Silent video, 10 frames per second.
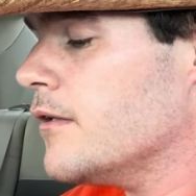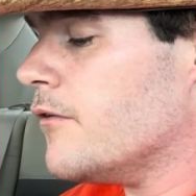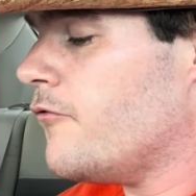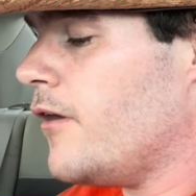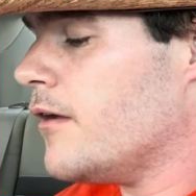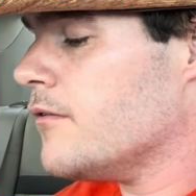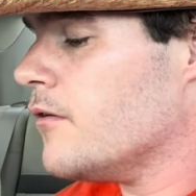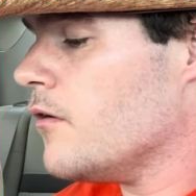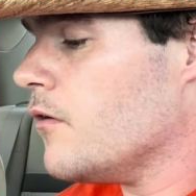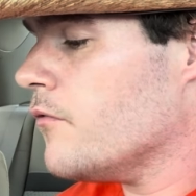the
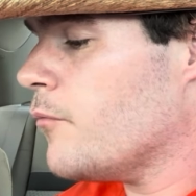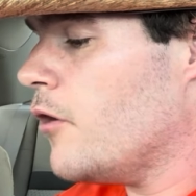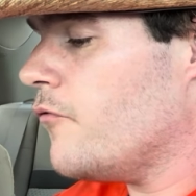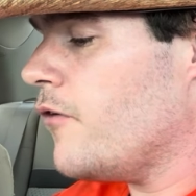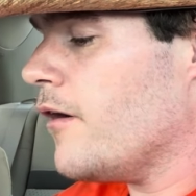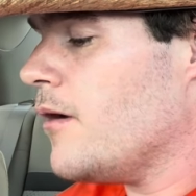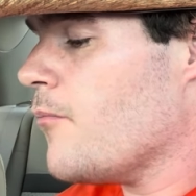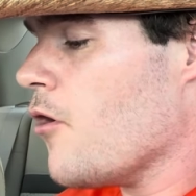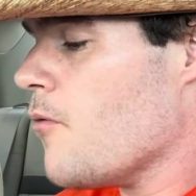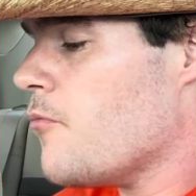Fanta are both very
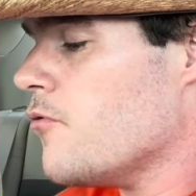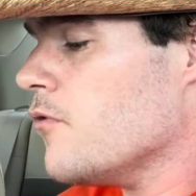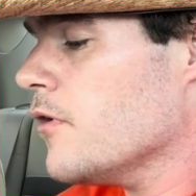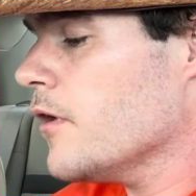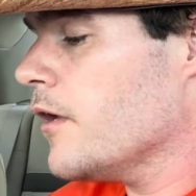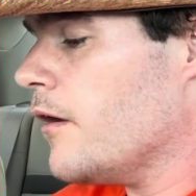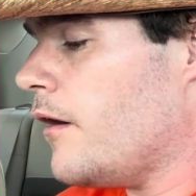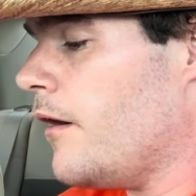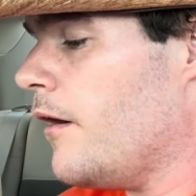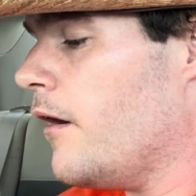purple.
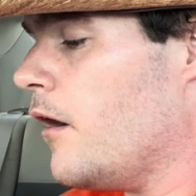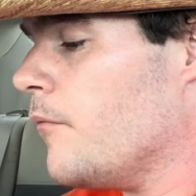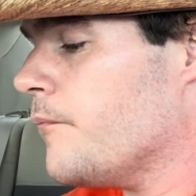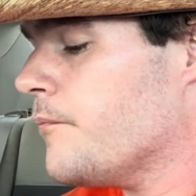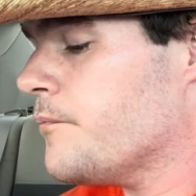Um,